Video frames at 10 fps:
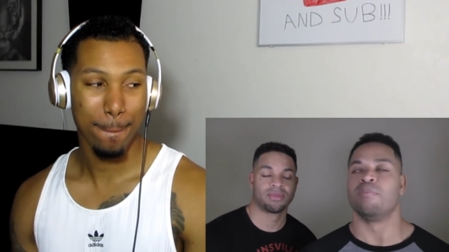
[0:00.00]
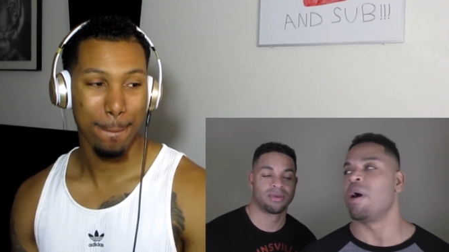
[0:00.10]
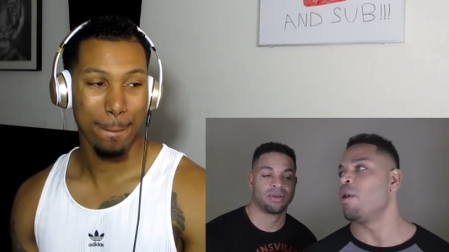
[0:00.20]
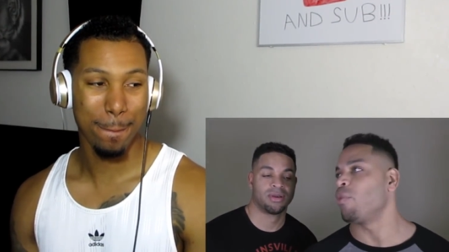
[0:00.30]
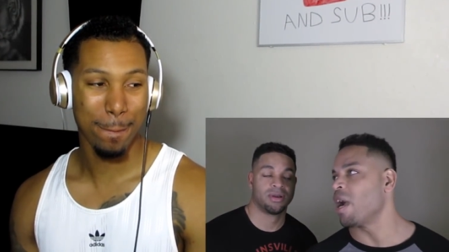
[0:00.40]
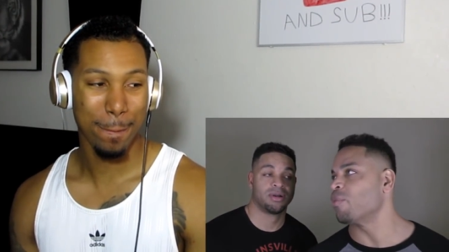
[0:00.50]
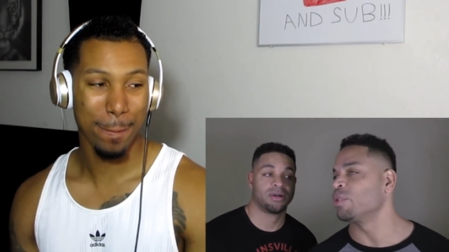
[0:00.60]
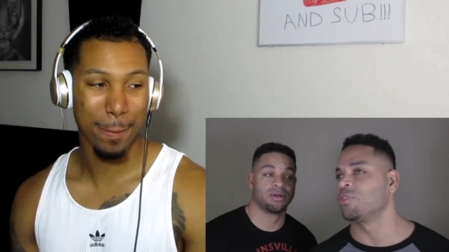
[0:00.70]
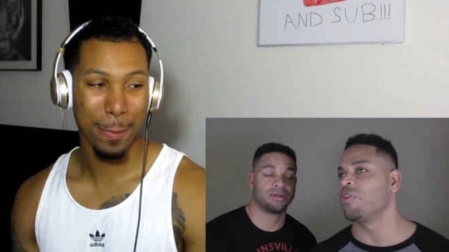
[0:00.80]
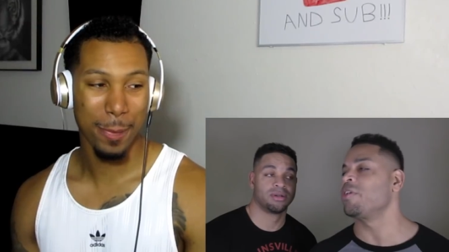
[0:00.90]
Speaker 1: My
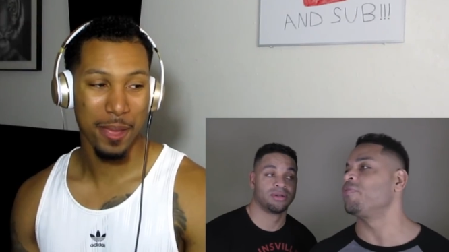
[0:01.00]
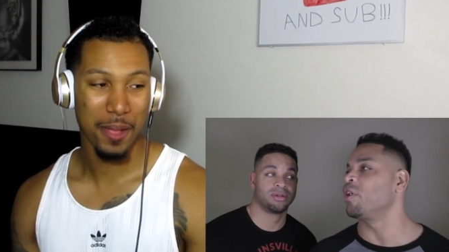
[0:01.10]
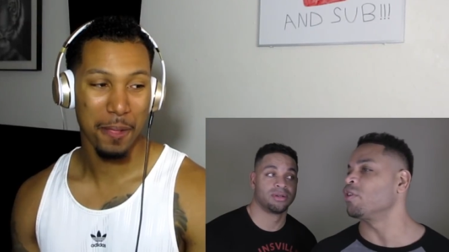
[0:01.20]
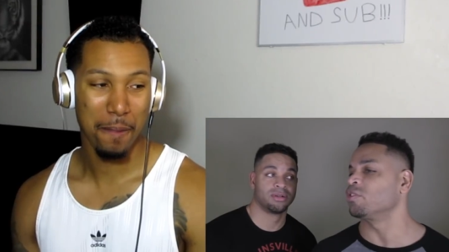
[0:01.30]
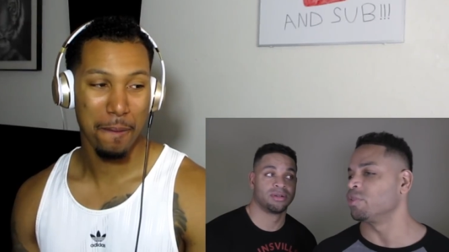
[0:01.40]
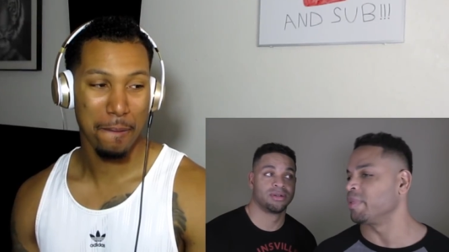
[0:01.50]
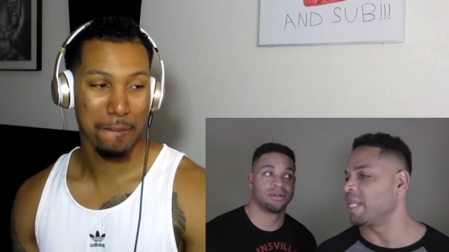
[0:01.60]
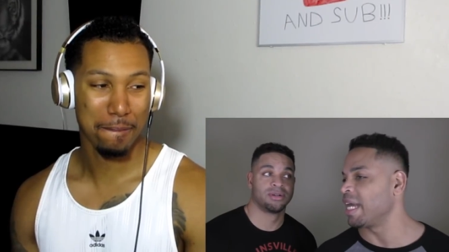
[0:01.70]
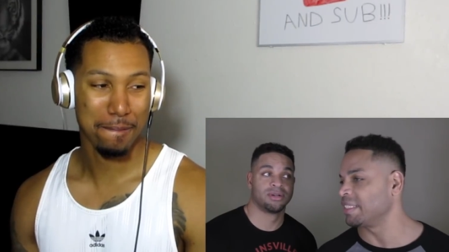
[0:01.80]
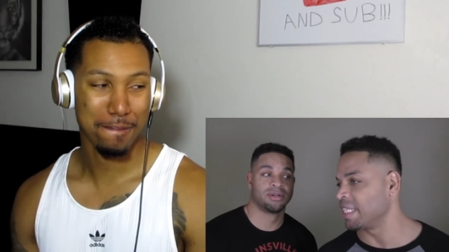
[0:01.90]
wife was very vocal to
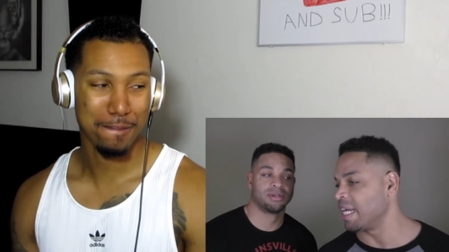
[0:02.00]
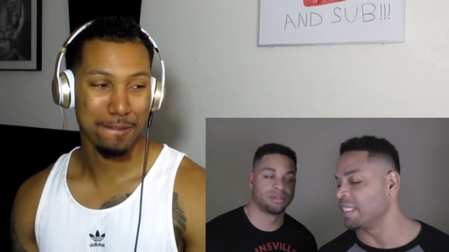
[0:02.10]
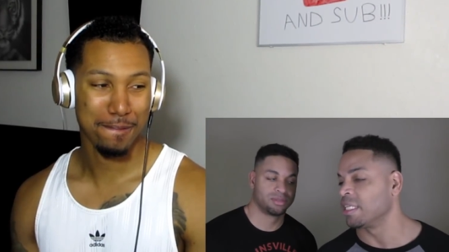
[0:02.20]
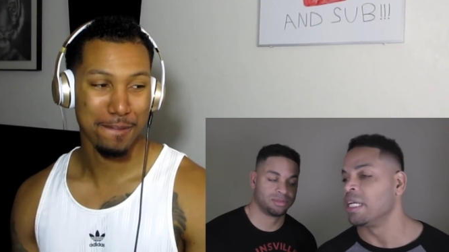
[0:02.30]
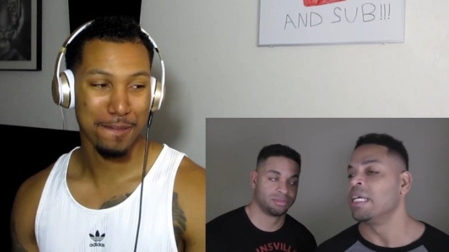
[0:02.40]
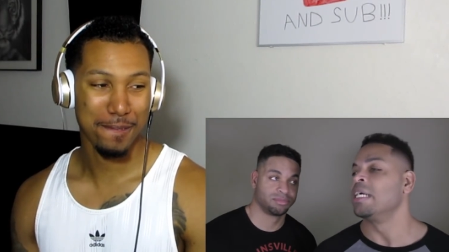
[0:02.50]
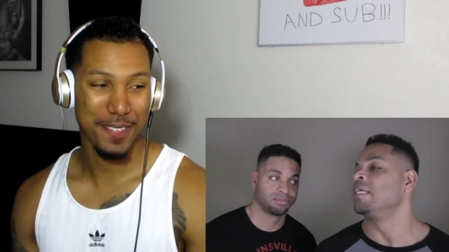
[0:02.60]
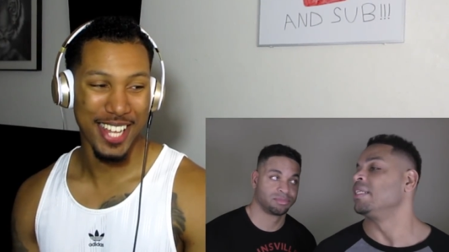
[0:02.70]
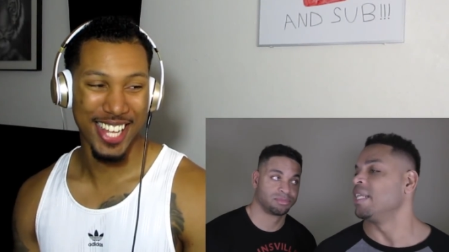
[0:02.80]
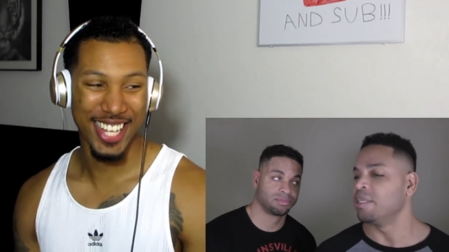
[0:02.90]
me last night.
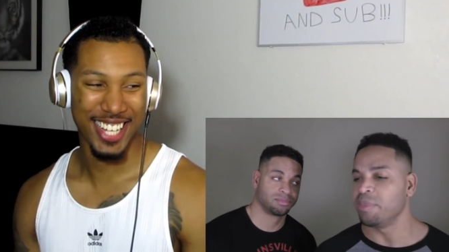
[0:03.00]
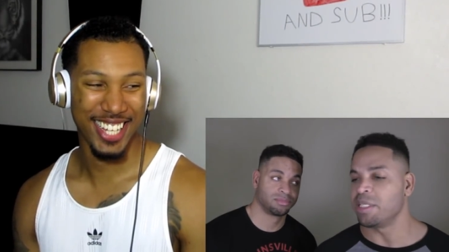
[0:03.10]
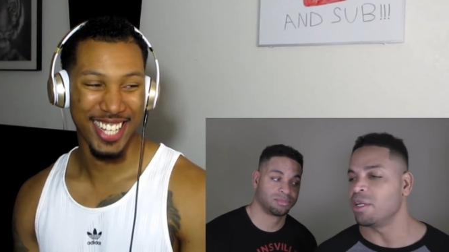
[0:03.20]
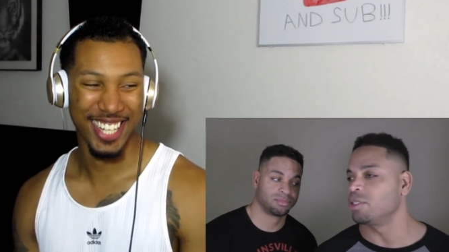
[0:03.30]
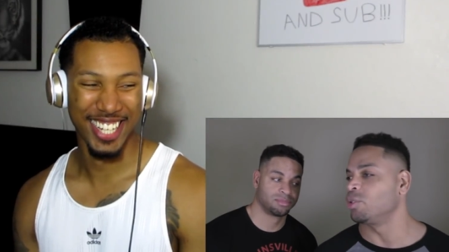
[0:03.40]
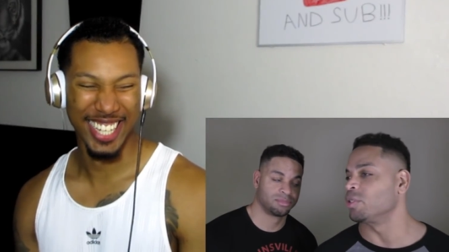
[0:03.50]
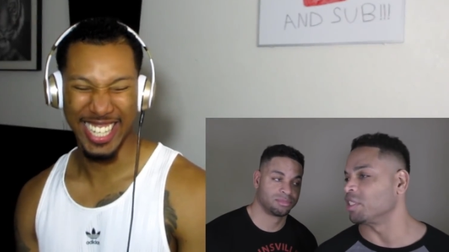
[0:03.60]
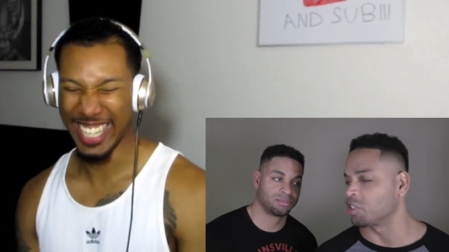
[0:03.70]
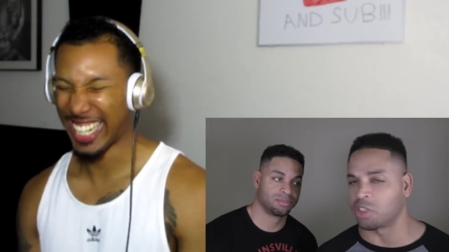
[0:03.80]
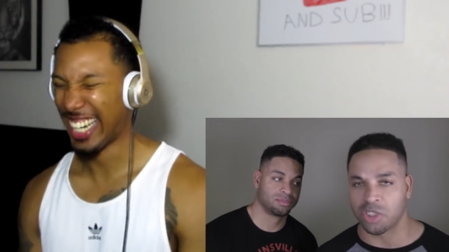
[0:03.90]
Let me know she
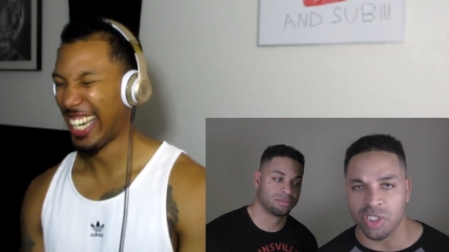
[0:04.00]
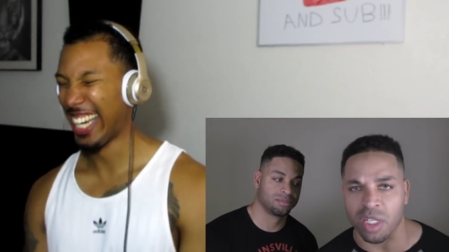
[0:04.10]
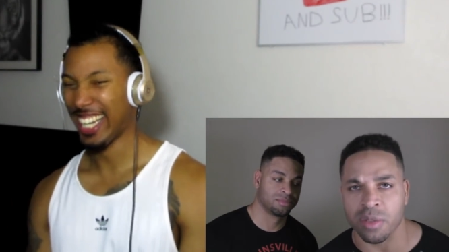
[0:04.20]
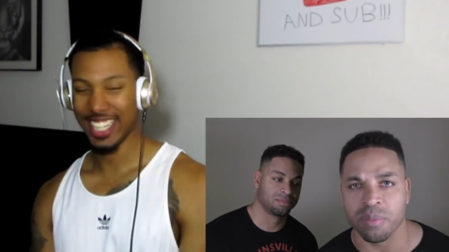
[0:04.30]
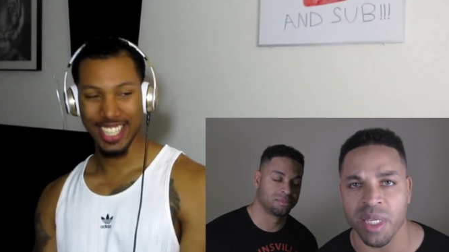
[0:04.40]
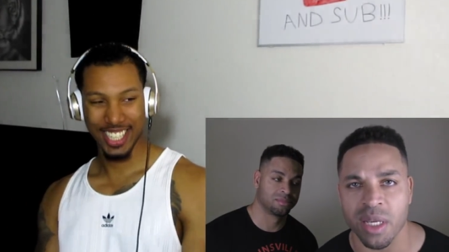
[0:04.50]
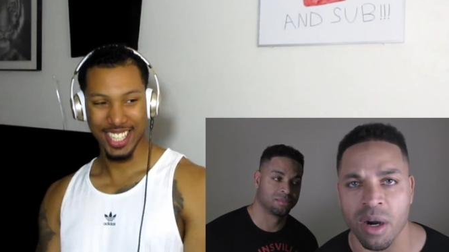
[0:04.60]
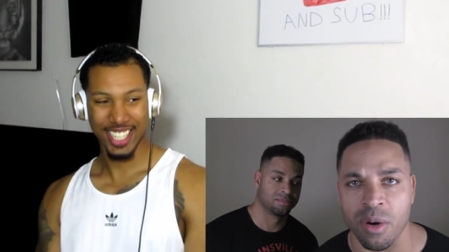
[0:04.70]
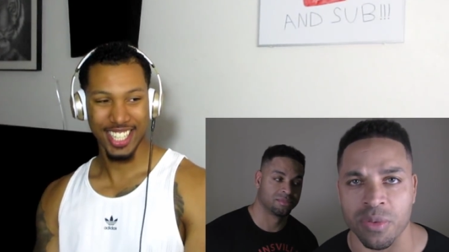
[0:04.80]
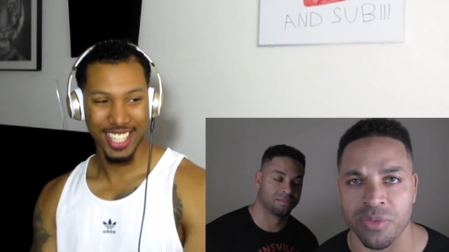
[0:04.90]
wanted to suck
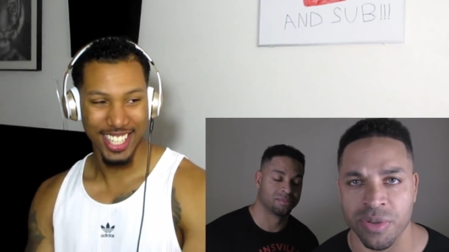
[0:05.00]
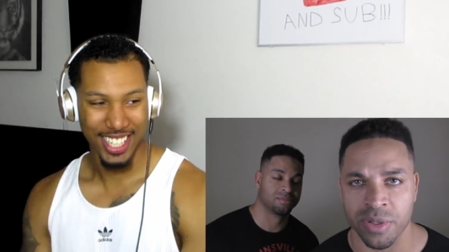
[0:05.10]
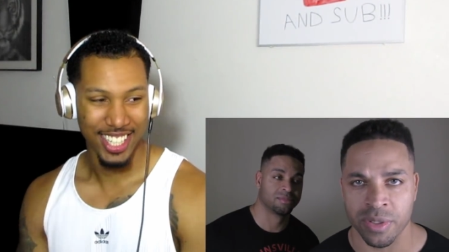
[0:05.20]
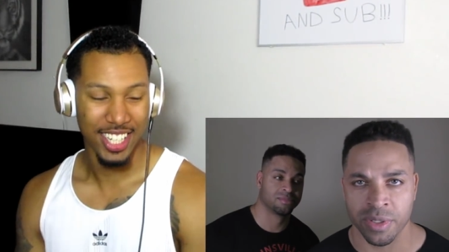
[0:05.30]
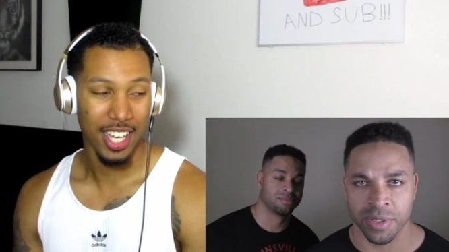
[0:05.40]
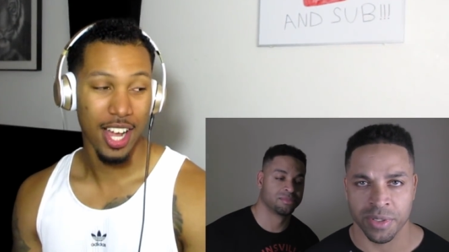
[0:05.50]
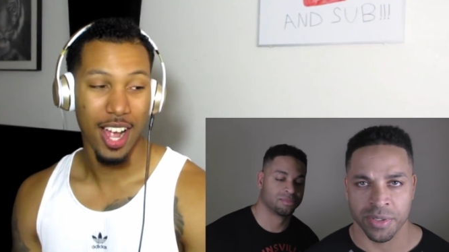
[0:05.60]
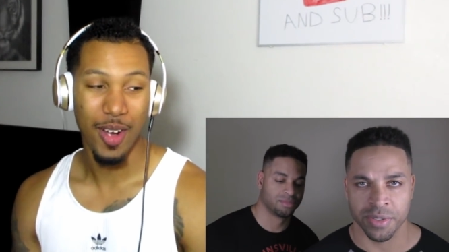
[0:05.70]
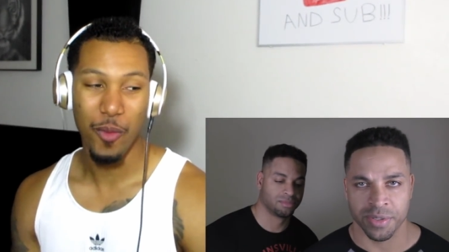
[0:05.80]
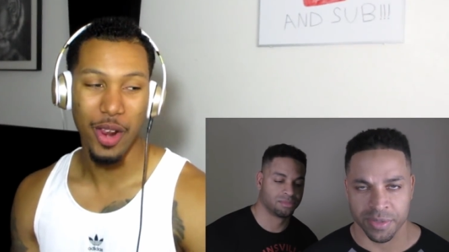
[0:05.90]
me off.
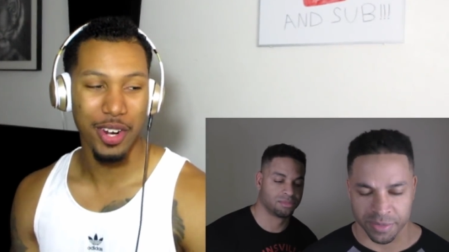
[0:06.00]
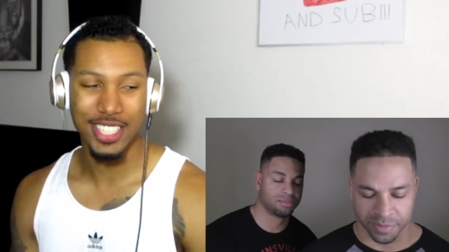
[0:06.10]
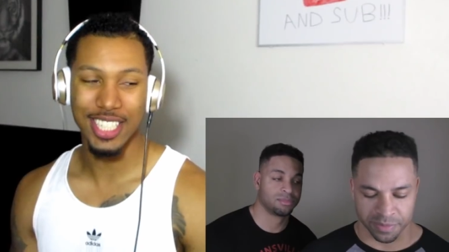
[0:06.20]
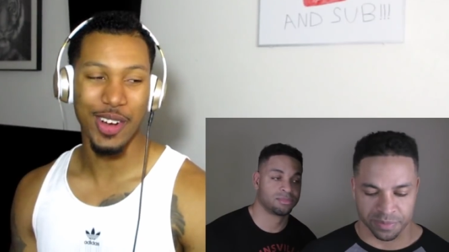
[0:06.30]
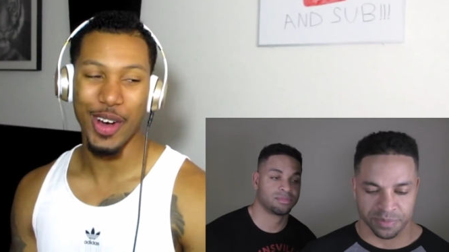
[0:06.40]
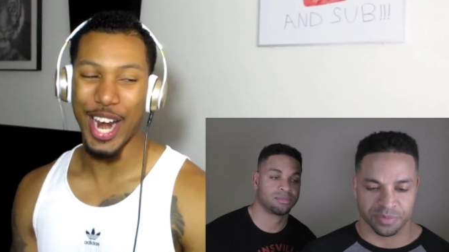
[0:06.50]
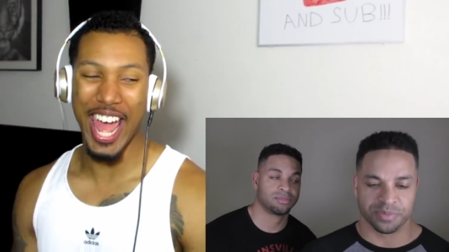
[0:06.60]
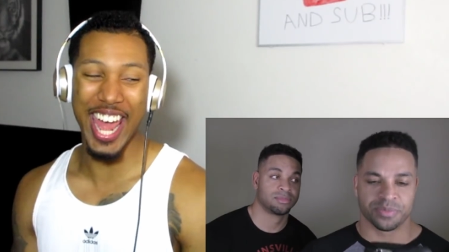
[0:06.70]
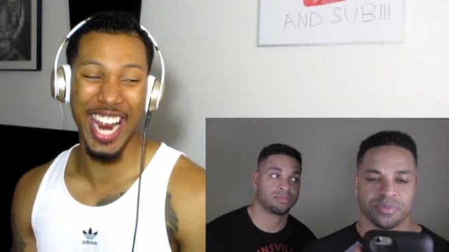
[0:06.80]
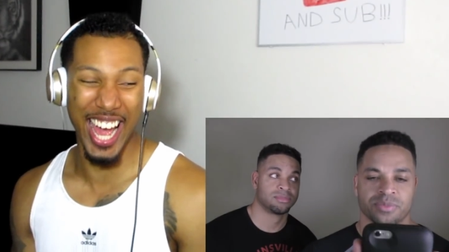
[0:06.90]
Speaker 2: We don't need to know
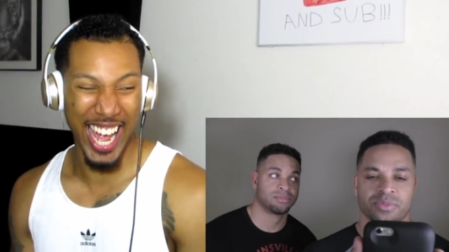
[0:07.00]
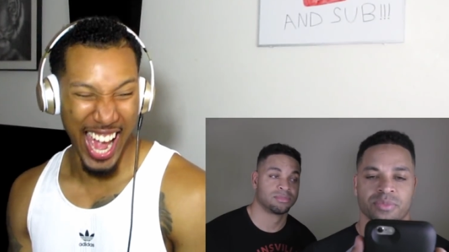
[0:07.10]
all that.